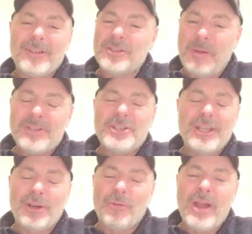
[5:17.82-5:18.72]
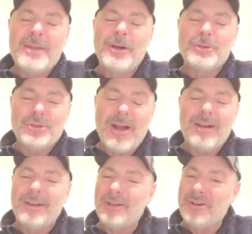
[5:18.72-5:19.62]
especially in a rainbow
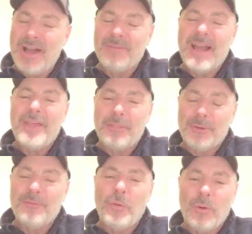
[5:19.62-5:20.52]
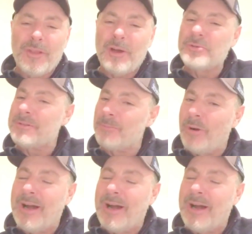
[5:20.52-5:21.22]
trout color. And I've got 3 or 4 of those. Boy,